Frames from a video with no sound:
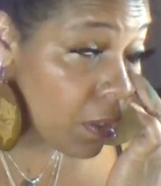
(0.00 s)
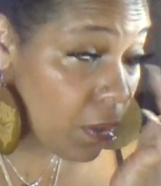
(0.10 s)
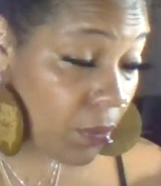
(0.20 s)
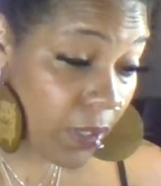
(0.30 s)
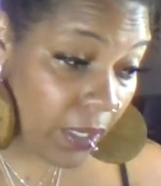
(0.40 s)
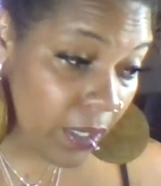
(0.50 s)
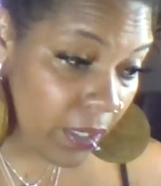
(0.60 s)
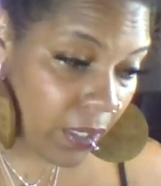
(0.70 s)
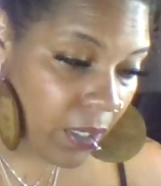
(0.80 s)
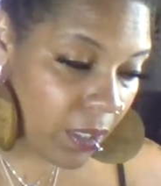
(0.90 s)

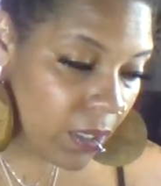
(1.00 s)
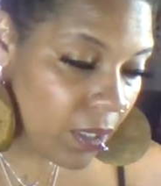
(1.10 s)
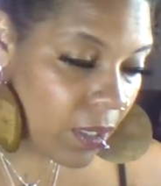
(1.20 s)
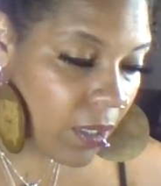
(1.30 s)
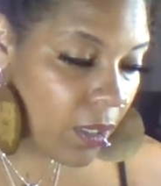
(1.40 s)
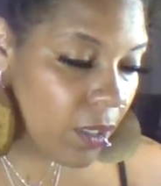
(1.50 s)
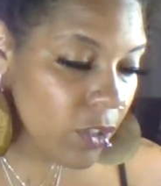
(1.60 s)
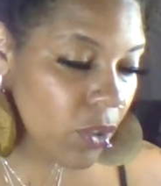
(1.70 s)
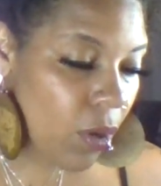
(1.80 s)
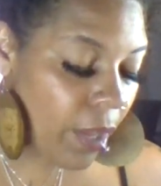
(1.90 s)
Okay.
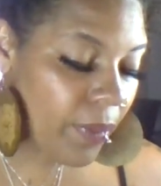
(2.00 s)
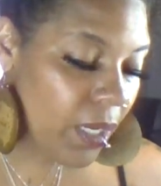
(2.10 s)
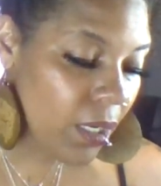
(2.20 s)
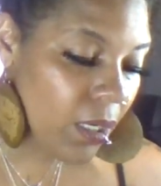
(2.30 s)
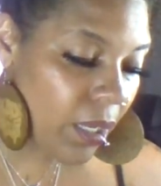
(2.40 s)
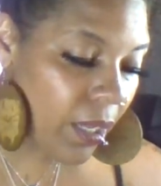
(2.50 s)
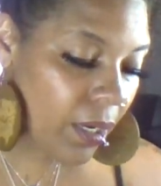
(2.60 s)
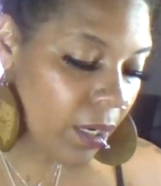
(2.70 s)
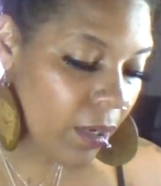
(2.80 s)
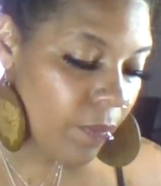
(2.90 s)
So I'm getting that
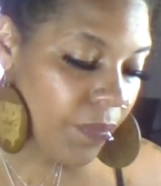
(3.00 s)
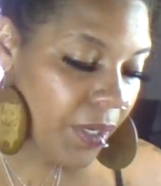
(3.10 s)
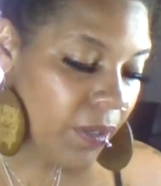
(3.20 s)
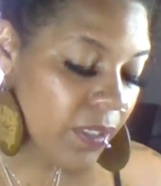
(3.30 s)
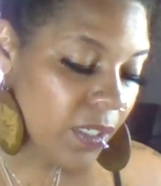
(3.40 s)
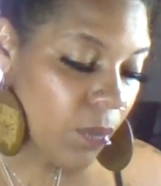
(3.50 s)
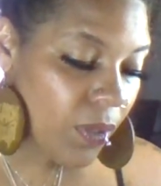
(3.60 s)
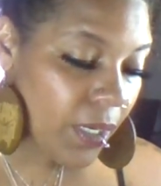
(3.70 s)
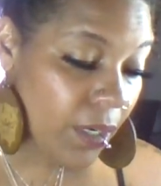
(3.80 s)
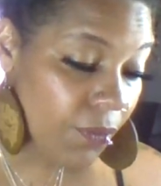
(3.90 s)
um, there is
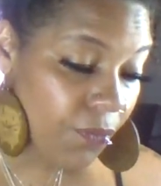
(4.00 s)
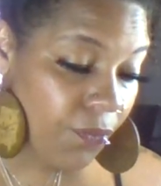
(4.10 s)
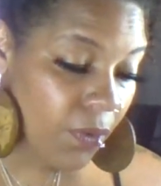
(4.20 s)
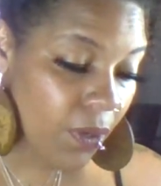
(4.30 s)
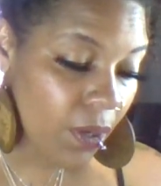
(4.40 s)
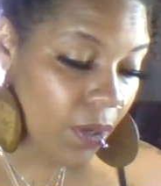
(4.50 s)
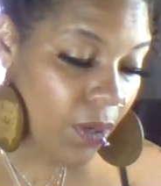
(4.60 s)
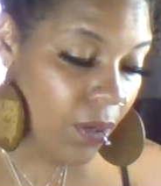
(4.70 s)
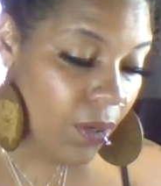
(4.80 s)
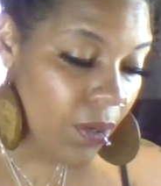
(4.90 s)
someone here
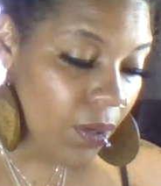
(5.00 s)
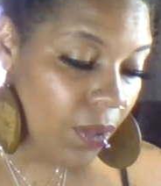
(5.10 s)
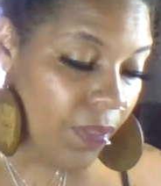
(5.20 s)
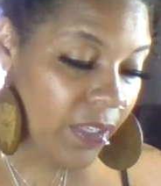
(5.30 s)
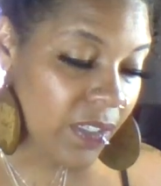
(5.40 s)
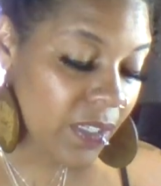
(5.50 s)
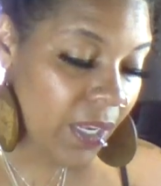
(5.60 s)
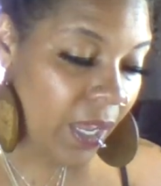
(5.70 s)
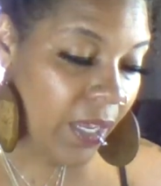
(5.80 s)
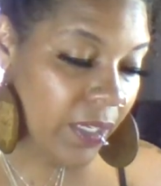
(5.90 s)
that's
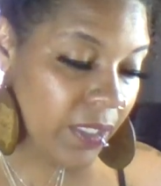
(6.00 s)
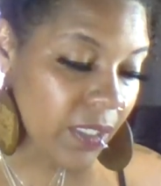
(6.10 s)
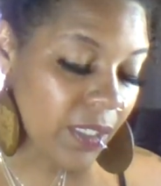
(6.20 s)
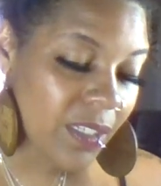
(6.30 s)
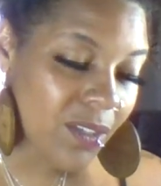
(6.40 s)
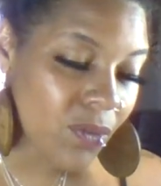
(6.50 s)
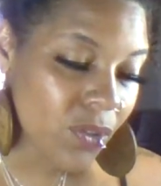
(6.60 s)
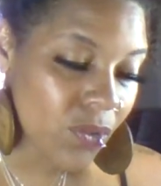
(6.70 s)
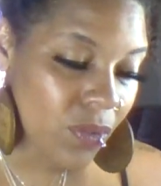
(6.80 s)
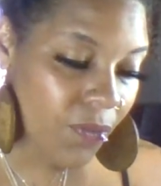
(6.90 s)
not... This
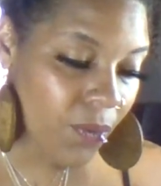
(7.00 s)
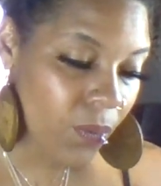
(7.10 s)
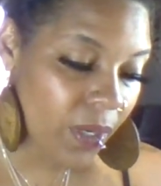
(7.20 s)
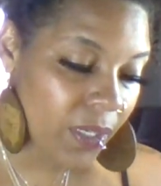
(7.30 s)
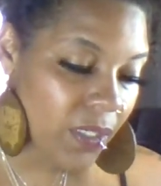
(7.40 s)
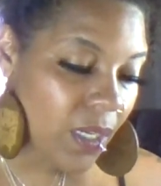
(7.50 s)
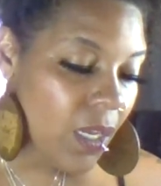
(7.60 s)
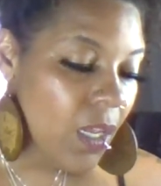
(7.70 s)
goes two different ways.